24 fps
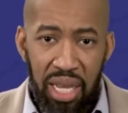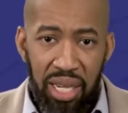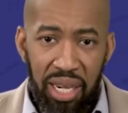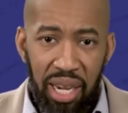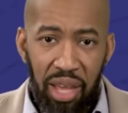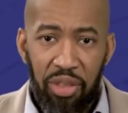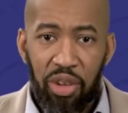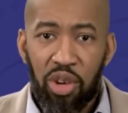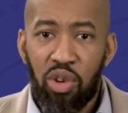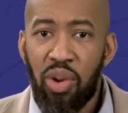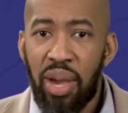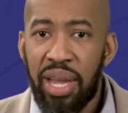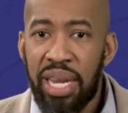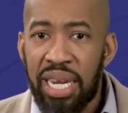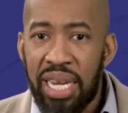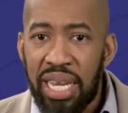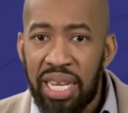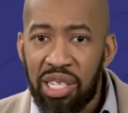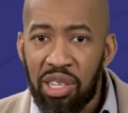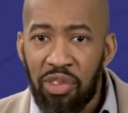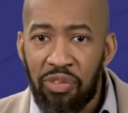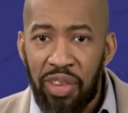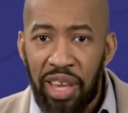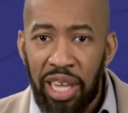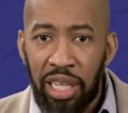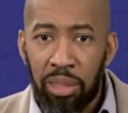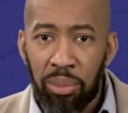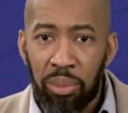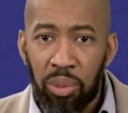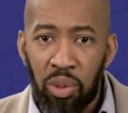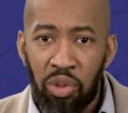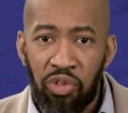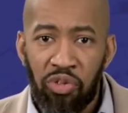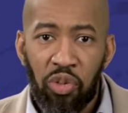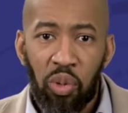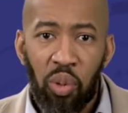Now, the credit is
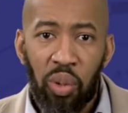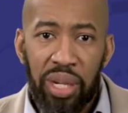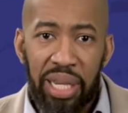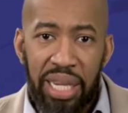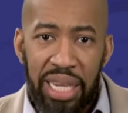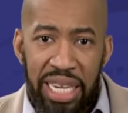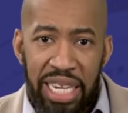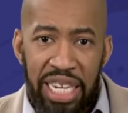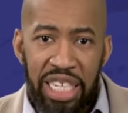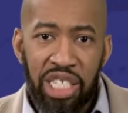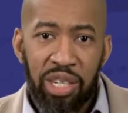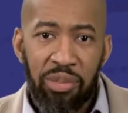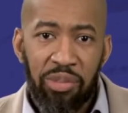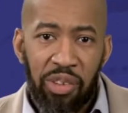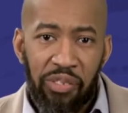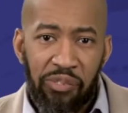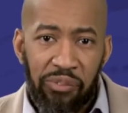available for each of the